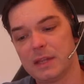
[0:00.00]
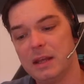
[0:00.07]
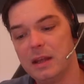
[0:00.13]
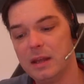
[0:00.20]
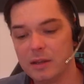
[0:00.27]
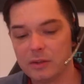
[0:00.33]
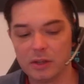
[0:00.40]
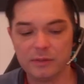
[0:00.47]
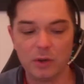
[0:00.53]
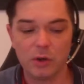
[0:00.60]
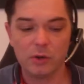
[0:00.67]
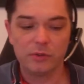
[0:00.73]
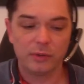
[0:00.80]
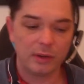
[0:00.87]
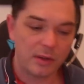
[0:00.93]
So if
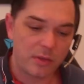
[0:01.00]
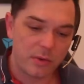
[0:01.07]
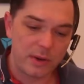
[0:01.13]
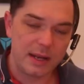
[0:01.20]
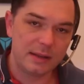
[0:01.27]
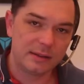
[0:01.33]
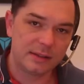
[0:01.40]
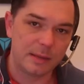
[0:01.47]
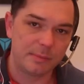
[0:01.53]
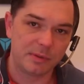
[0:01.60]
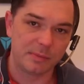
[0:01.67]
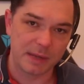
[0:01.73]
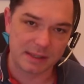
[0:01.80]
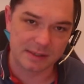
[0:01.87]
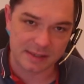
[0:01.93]
those three steps
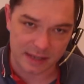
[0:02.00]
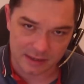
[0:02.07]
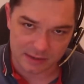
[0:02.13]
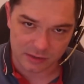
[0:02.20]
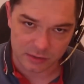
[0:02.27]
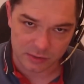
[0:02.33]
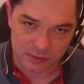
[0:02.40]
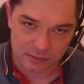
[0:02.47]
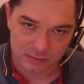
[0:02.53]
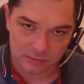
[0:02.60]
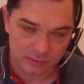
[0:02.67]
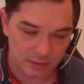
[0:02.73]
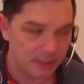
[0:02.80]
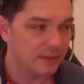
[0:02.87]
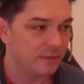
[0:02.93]
make sense to you,
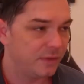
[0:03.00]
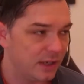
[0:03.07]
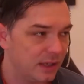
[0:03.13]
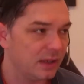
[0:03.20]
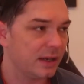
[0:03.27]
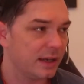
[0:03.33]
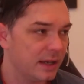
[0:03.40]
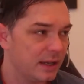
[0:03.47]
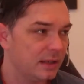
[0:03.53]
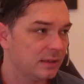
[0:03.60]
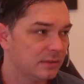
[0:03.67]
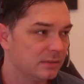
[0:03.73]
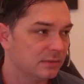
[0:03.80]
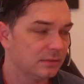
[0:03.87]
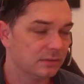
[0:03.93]
right, and feel like, okay,
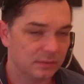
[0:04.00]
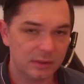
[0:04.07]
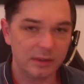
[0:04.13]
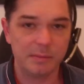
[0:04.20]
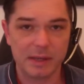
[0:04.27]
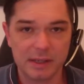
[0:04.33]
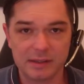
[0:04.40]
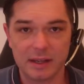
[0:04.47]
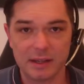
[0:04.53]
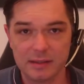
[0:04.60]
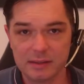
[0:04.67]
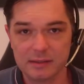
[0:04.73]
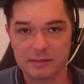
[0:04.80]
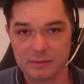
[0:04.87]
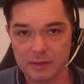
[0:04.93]
it makes
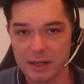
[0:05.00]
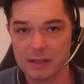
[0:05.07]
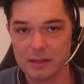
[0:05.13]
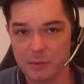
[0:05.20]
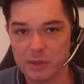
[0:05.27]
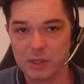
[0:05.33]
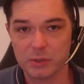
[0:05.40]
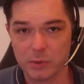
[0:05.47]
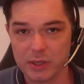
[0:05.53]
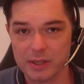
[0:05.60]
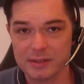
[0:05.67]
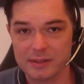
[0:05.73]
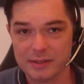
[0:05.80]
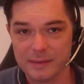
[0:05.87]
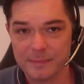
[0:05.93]
sense, right? I want to do
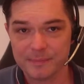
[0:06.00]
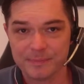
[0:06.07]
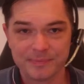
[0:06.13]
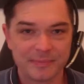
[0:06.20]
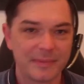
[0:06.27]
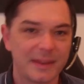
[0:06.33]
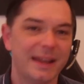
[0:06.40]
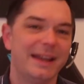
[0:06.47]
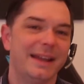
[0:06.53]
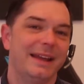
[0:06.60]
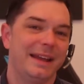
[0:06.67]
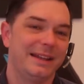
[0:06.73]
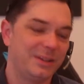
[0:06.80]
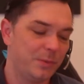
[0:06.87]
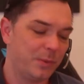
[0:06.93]
this.
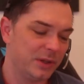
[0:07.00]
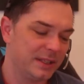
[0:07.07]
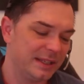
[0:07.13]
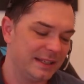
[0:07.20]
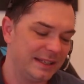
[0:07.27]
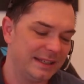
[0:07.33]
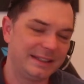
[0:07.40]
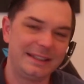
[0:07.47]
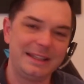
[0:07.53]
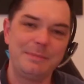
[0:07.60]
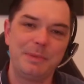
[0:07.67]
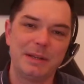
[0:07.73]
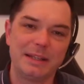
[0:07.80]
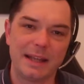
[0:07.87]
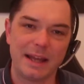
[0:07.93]
And you want a little
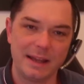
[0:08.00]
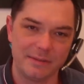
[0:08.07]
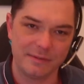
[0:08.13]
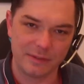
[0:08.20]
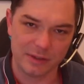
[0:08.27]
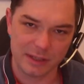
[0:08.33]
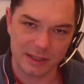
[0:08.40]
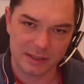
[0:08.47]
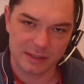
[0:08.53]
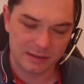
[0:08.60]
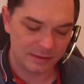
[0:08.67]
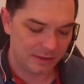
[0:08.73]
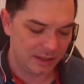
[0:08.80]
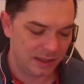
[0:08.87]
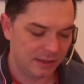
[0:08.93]
deeper dive on that,
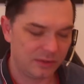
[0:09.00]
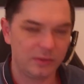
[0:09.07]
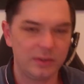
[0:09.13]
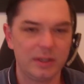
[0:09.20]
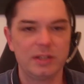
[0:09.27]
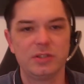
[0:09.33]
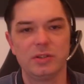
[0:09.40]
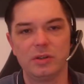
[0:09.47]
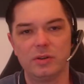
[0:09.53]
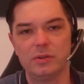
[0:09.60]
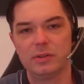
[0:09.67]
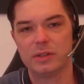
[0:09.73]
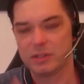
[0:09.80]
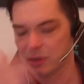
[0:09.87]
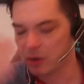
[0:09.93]
right? So that you know
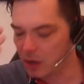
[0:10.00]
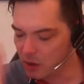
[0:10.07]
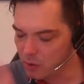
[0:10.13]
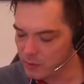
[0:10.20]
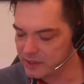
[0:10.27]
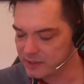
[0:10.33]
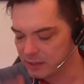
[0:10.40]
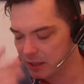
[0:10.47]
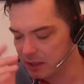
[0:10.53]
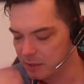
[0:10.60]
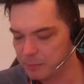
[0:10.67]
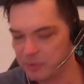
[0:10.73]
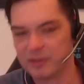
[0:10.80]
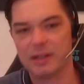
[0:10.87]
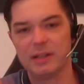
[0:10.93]
that you always
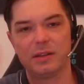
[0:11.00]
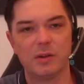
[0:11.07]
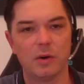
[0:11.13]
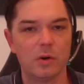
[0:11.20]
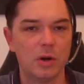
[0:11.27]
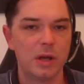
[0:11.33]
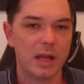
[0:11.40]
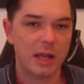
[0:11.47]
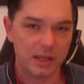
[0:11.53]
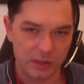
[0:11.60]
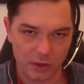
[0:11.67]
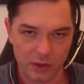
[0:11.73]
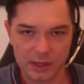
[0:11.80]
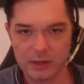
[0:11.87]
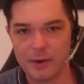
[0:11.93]
100% know
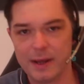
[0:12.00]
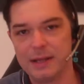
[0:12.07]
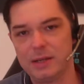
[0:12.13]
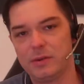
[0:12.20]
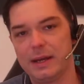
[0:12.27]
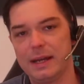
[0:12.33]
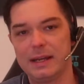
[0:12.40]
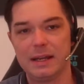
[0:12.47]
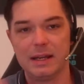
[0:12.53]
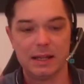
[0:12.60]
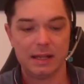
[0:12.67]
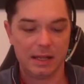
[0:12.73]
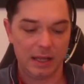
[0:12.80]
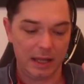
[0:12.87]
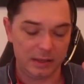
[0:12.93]
you're on the right track
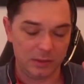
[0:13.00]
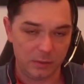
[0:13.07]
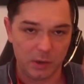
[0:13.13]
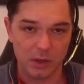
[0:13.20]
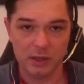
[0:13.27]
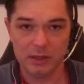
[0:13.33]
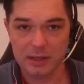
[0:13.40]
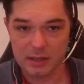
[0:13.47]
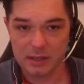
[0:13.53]
and you want